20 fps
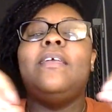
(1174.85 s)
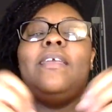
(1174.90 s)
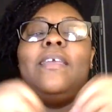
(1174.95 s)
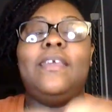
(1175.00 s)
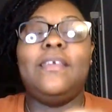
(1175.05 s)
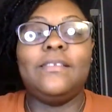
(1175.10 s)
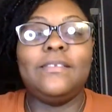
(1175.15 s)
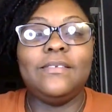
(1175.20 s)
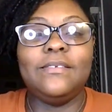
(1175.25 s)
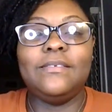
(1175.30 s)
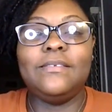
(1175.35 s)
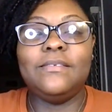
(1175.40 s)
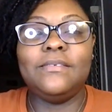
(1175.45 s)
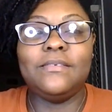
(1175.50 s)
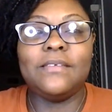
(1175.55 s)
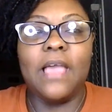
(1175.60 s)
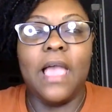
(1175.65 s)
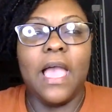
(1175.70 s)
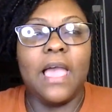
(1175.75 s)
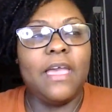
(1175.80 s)

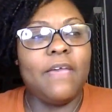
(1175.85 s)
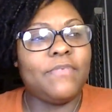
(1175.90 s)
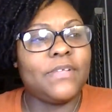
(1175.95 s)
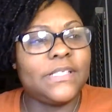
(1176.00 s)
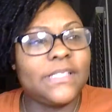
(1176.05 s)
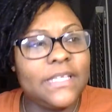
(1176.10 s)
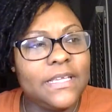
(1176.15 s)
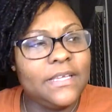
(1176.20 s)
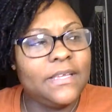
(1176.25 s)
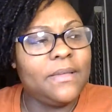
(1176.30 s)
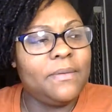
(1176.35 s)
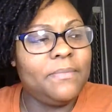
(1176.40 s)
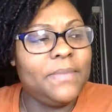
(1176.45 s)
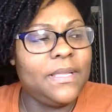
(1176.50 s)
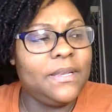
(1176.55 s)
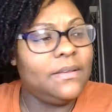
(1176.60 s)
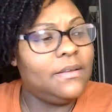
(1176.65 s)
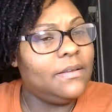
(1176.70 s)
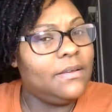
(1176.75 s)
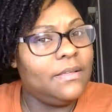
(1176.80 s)
And I haven't seen
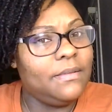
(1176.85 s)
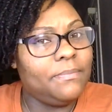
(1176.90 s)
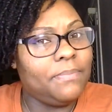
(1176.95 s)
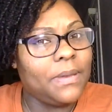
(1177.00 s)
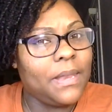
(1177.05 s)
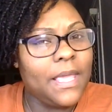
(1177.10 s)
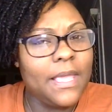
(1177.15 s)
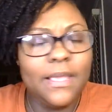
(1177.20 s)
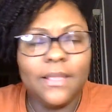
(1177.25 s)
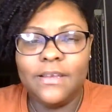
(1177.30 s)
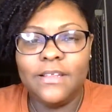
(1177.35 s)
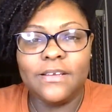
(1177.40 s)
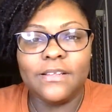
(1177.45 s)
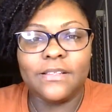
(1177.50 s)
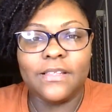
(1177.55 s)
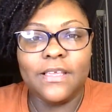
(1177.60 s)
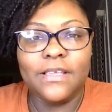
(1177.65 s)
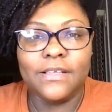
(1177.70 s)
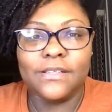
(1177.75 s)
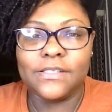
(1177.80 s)
him playing
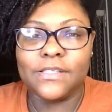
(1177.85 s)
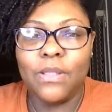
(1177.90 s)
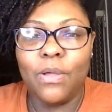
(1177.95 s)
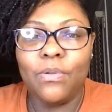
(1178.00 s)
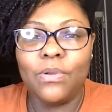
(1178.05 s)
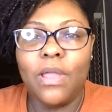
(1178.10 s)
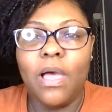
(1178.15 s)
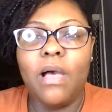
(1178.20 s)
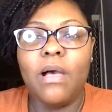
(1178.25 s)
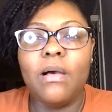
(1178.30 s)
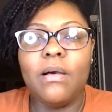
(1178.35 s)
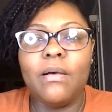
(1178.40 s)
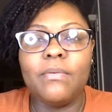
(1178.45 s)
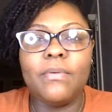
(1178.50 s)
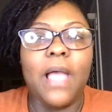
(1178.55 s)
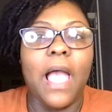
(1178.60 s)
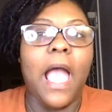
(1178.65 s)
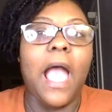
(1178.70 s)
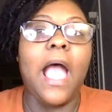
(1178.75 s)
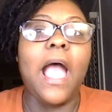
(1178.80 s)
anything in so
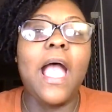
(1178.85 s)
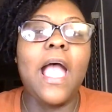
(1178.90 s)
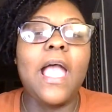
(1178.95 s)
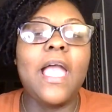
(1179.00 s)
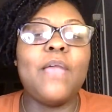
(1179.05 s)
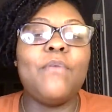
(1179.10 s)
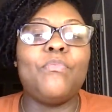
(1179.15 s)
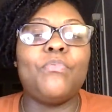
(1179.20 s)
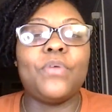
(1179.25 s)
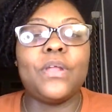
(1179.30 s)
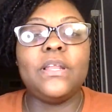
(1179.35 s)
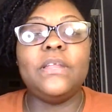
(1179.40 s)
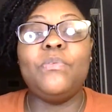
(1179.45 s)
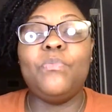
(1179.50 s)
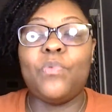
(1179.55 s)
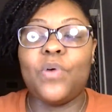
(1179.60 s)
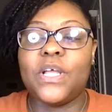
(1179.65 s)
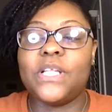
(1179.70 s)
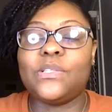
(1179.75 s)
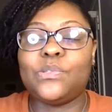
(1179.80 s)
long. I really
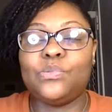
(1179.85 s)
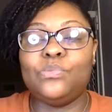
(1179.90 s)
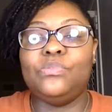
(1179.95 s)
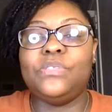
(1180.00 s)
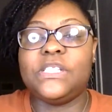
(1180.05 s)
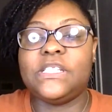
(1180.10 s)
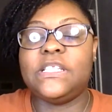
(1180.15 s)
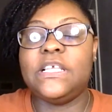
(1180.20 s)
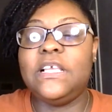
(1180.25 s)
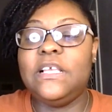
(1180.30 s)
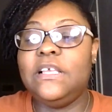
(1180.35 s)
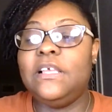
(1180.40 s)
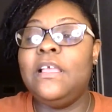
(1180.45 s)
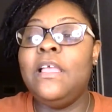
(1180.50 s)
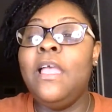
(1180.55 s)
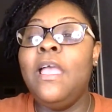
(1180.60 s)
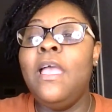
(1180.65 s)
want to see